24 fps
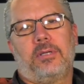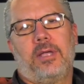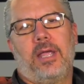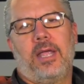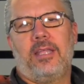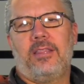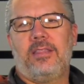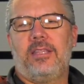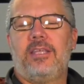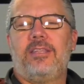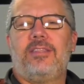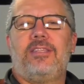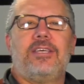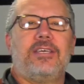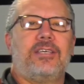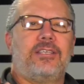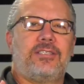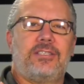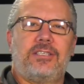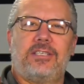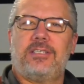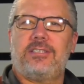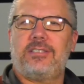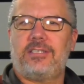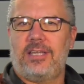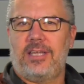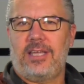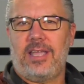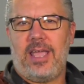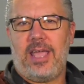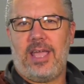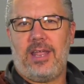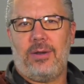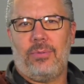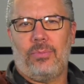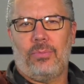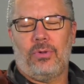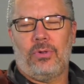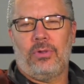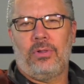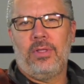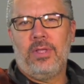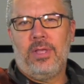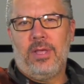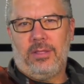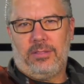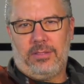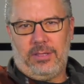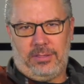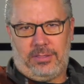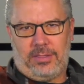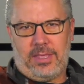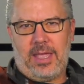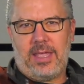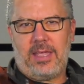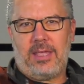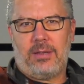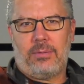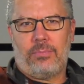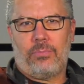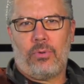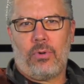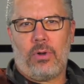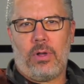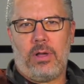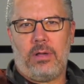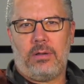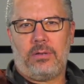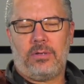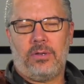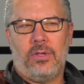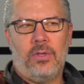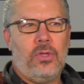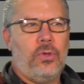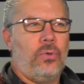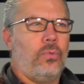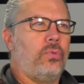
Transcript: and then the existing animal that they had brought